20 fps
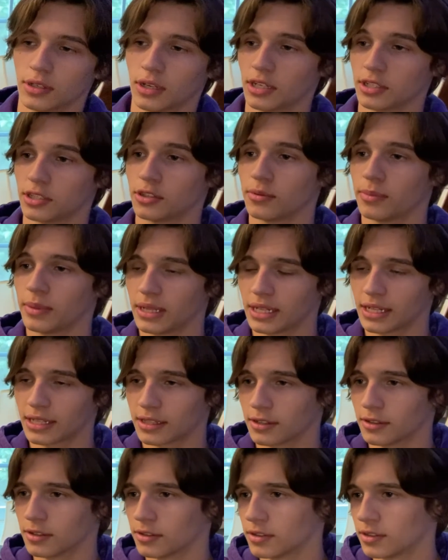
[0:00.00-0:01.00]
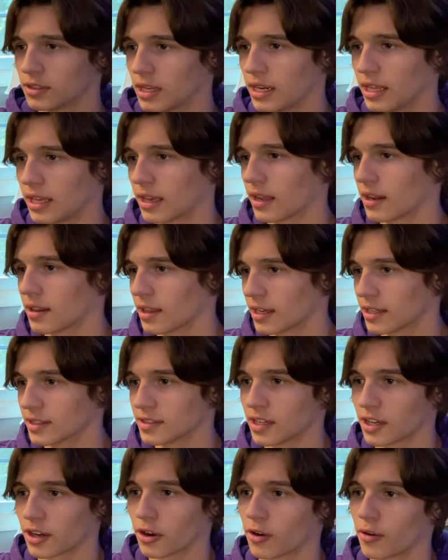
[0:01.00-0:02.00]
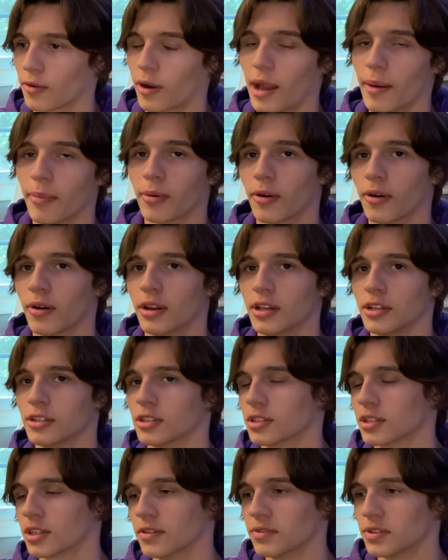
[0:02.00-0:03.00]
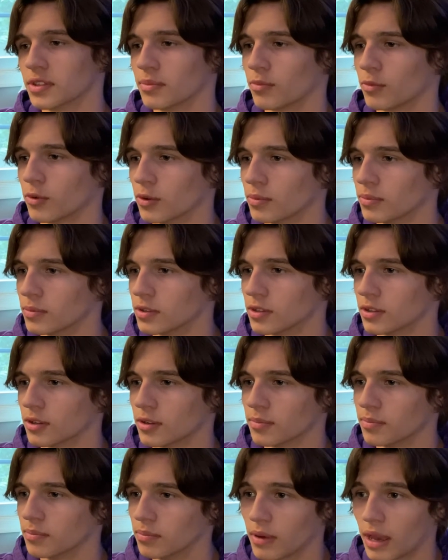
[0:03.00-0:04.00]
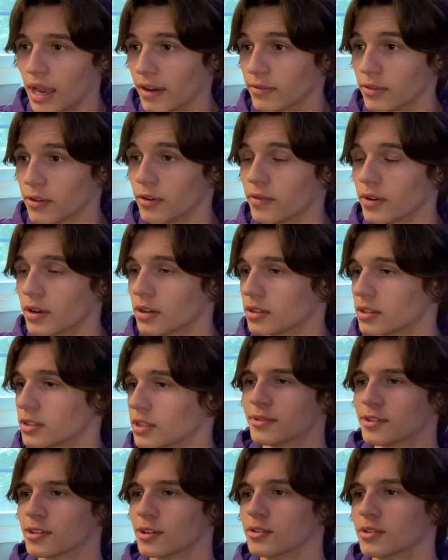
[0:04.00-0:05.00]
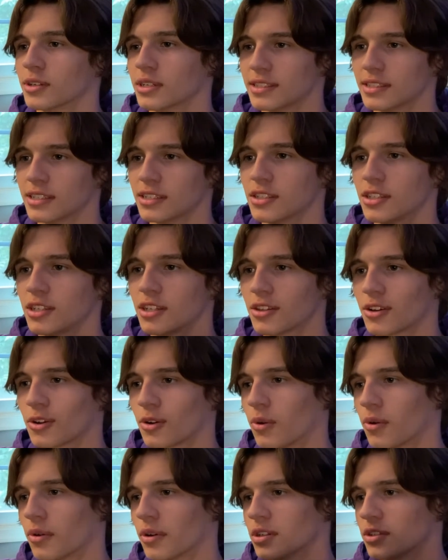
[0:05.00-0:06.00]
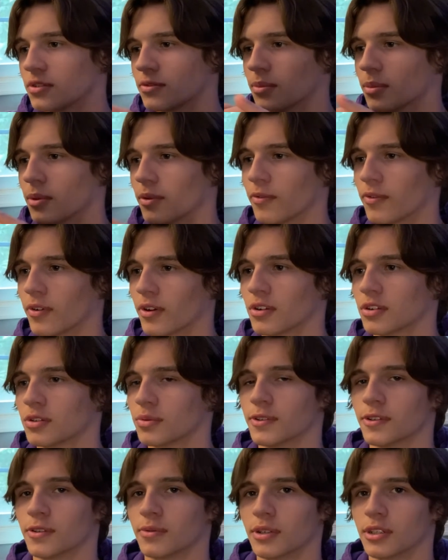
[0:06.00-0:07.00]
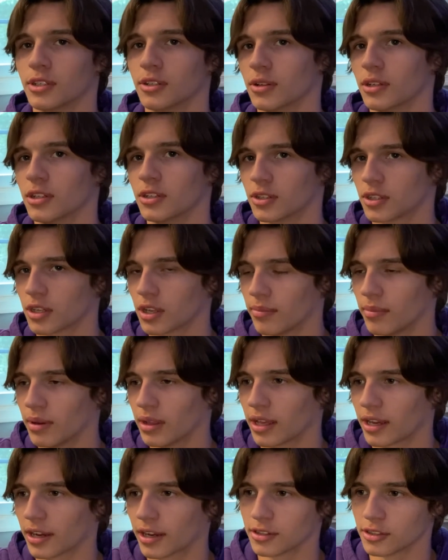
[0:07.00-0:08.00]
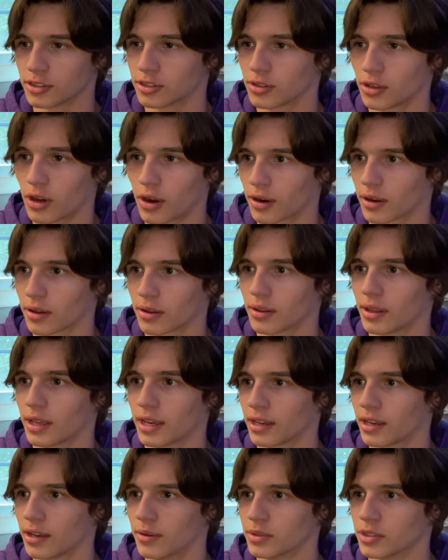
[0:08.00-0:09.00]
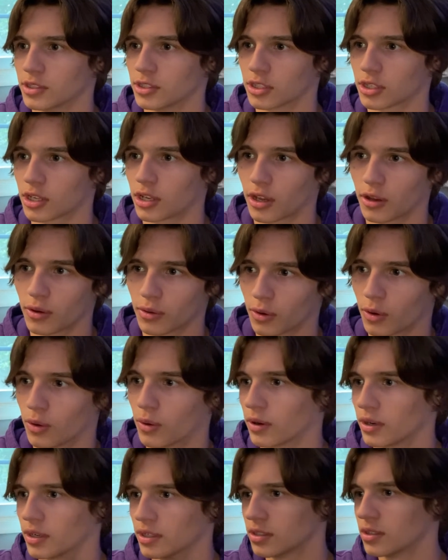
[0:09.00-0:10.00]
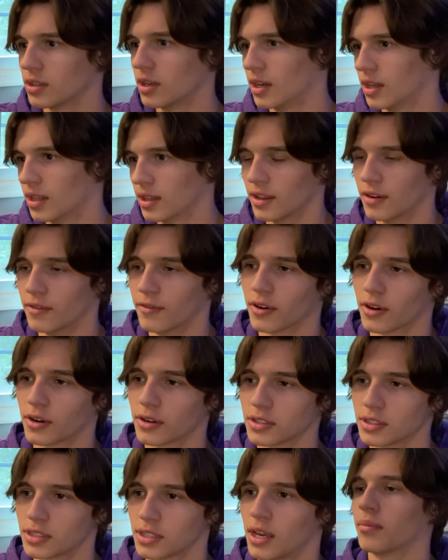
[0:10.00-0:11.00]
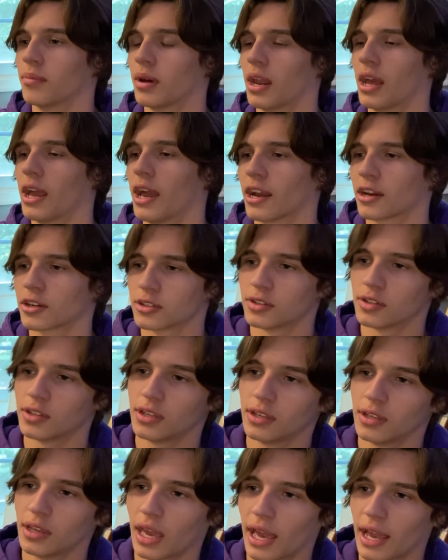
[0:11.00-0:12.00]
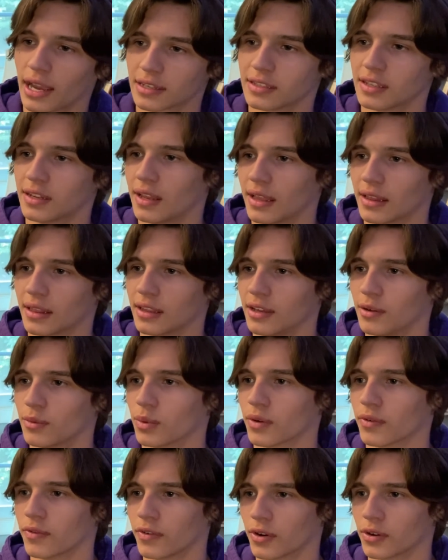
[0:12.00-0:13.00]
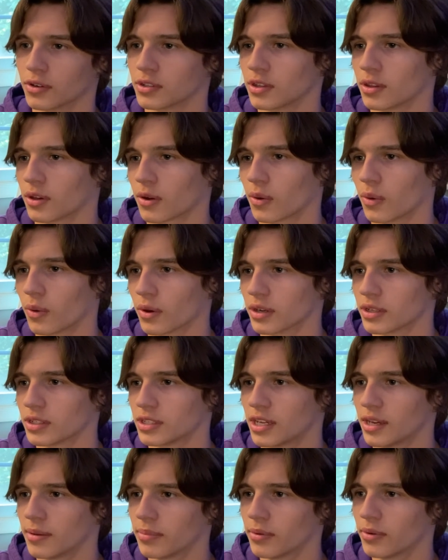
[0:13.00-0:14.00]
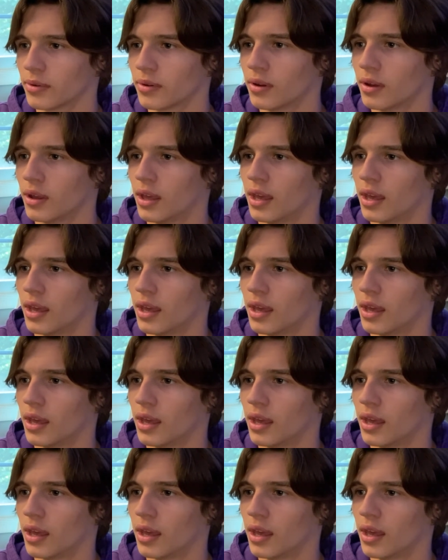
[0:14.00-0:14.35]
Assuming that there's any kind of like singer or rapper on it, it just gives them room to have their verse. So transitioning the chorus from the verse was originally just going to be like a stark, like it was just going to go chorus then verse, but I actually accidentally reversed the chorus sample,